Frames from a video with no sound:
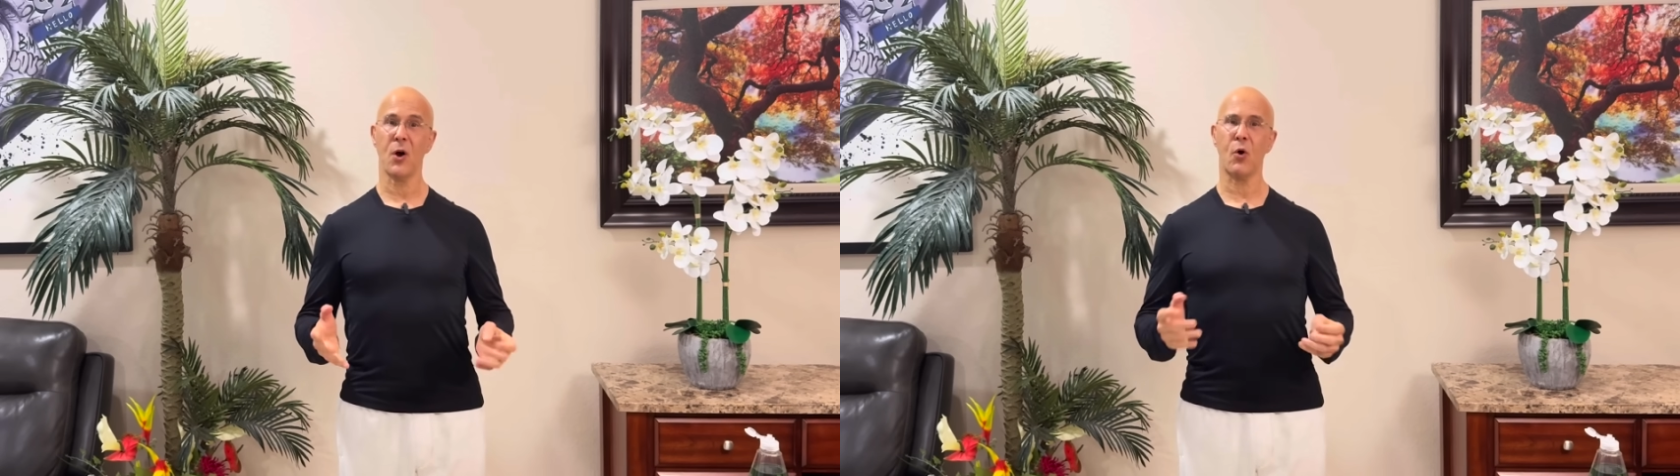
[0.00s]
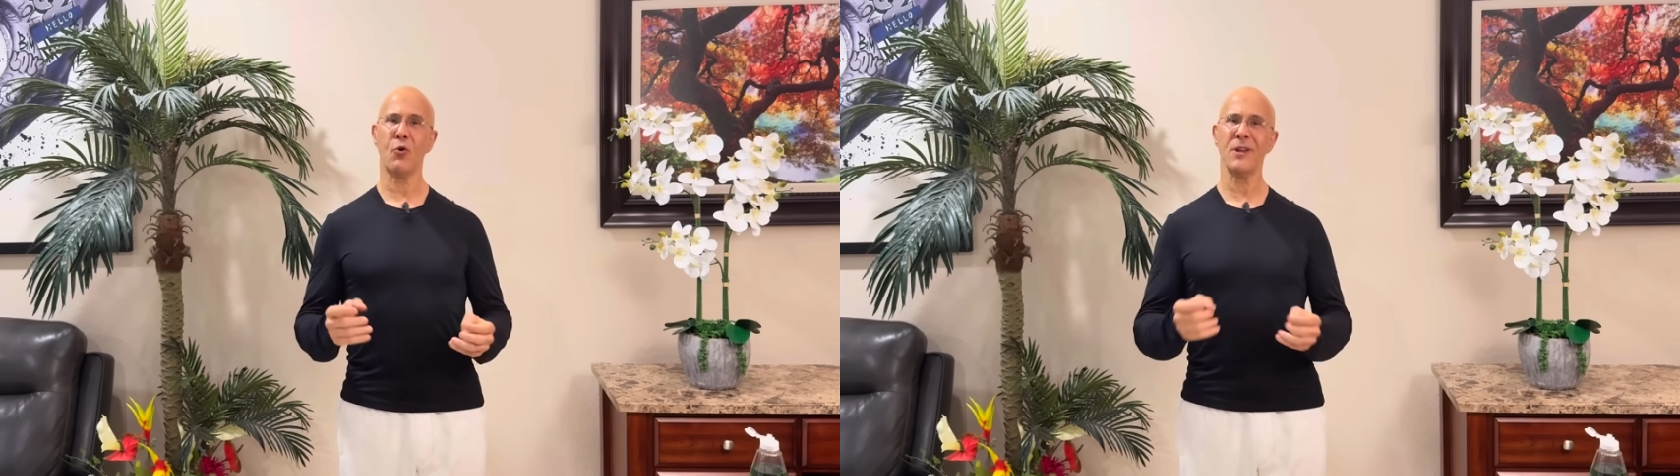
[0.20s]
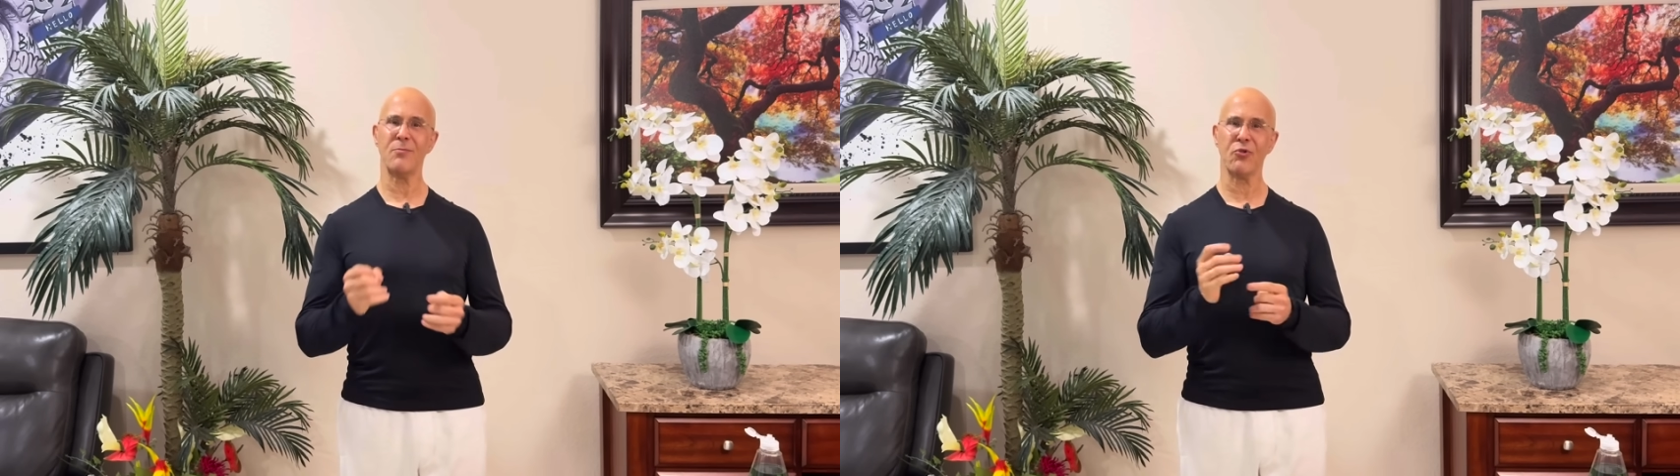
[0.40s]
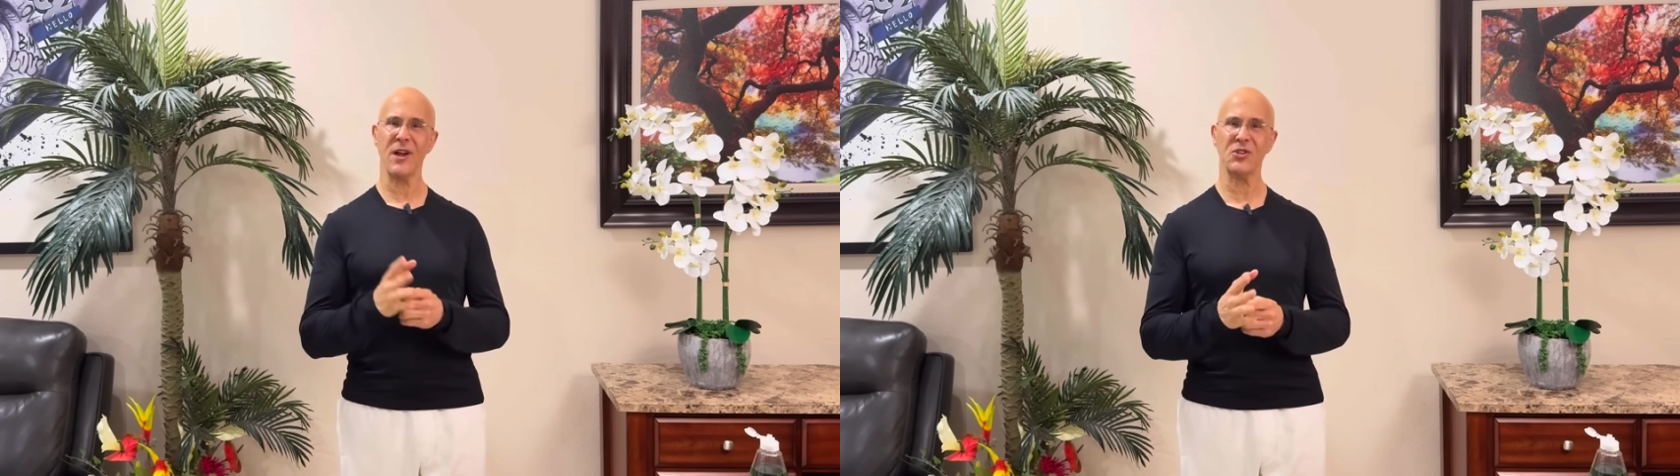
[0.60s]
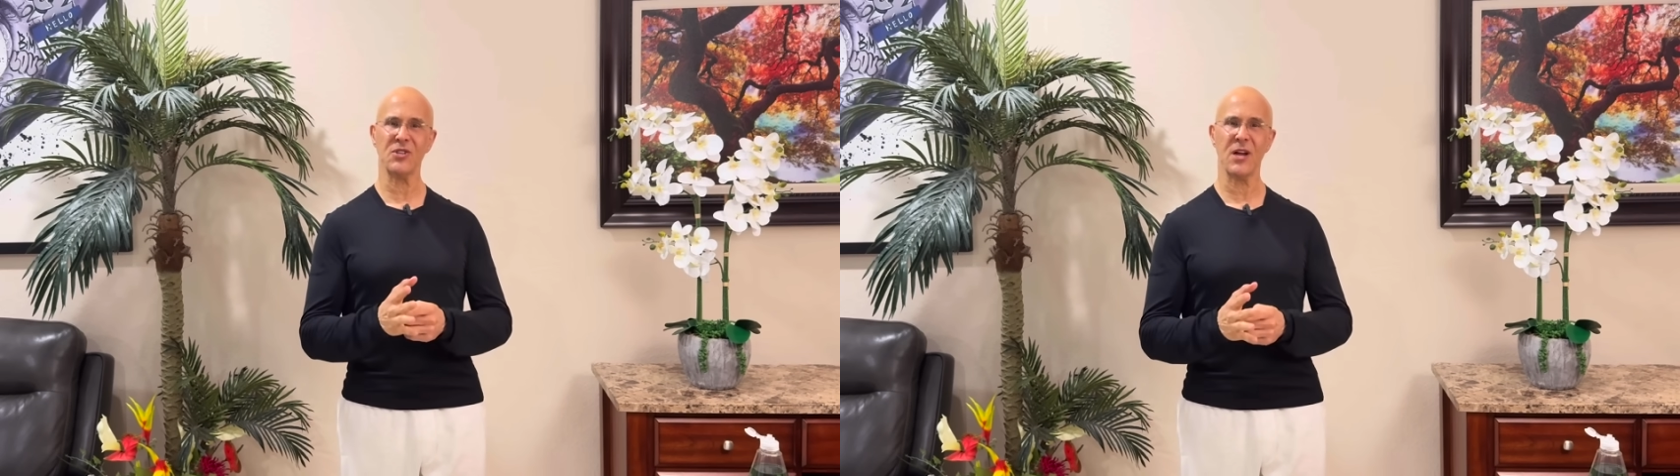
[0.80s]
already
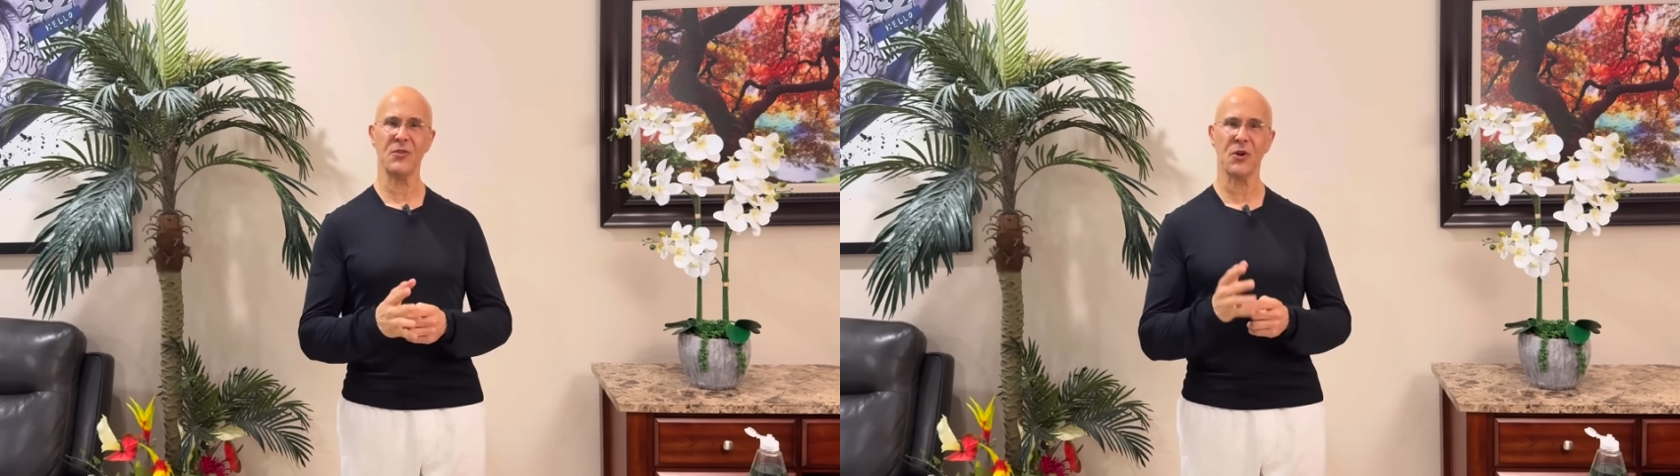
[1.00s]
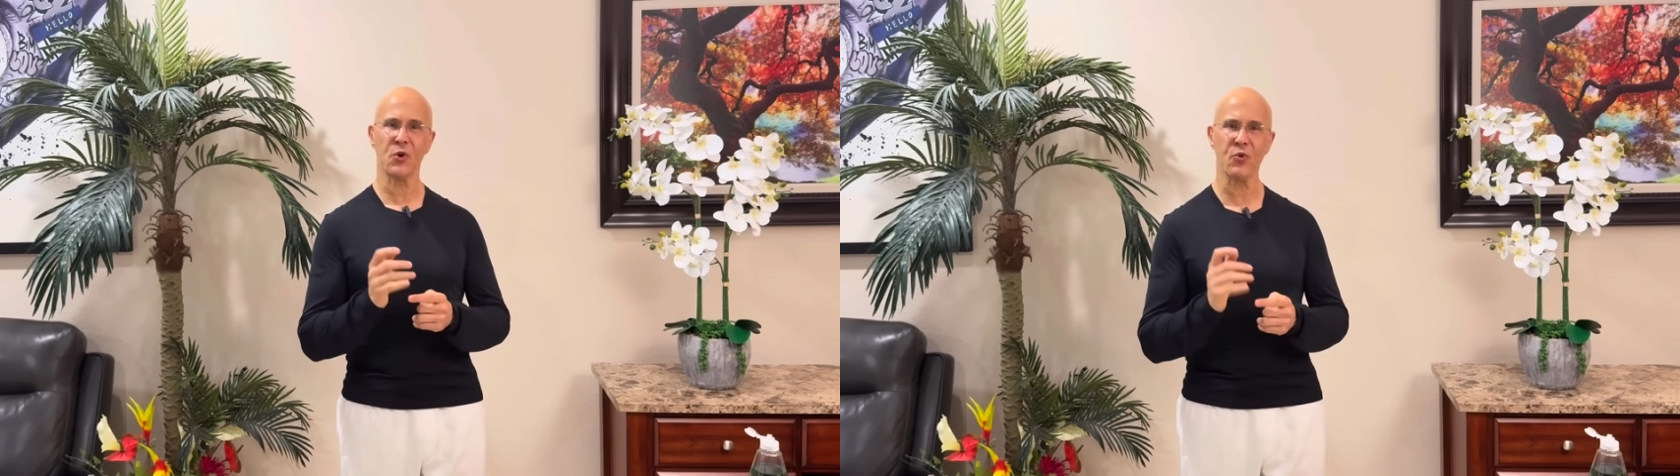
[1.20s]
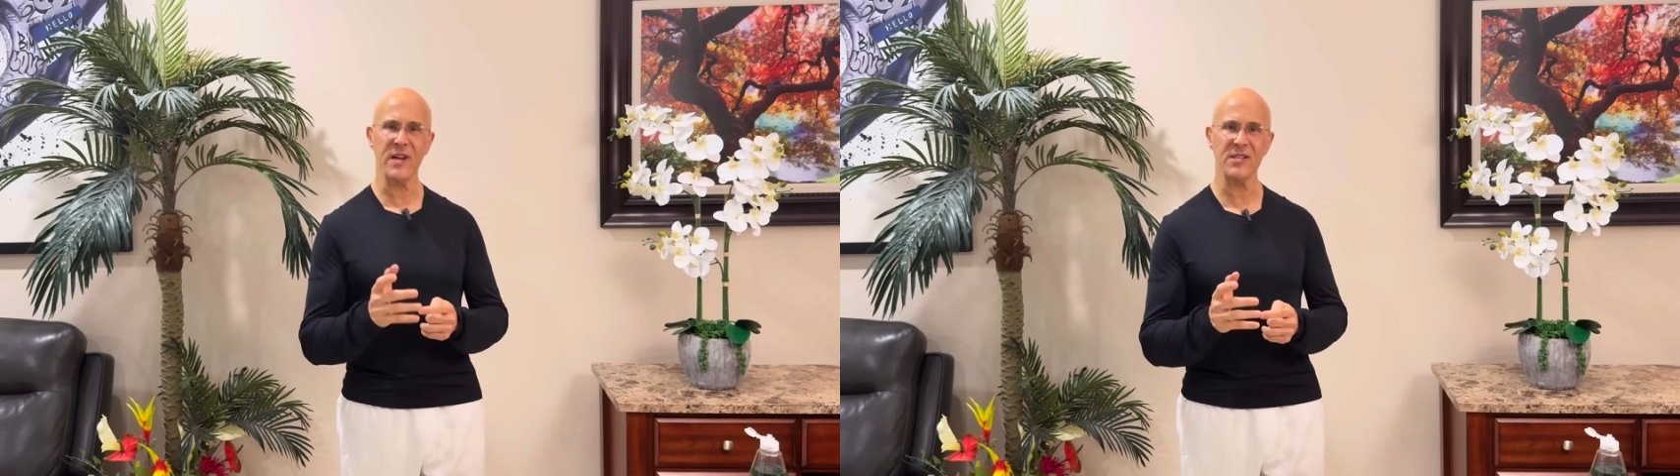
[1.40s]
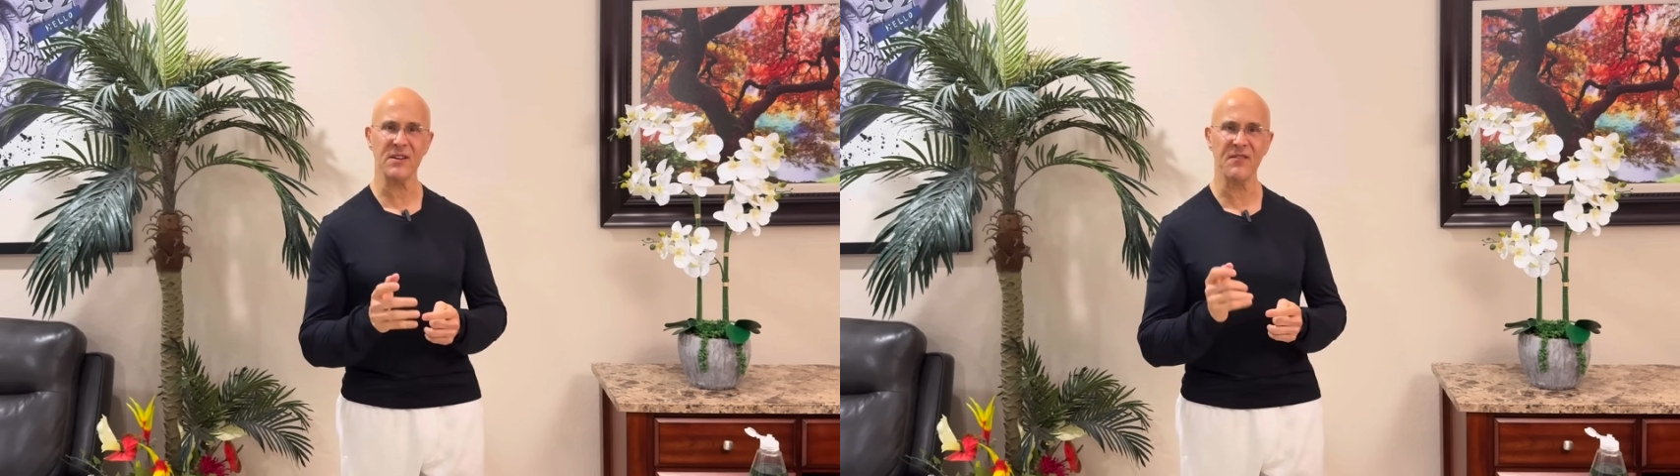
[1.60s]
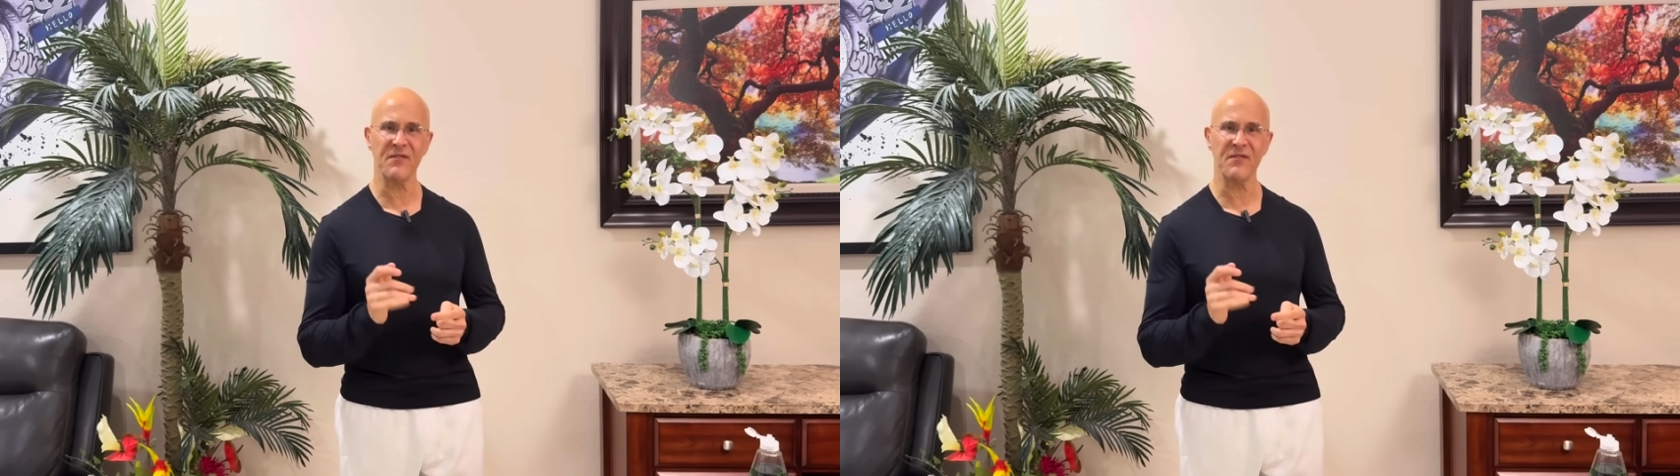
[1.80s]
breaks down the grease and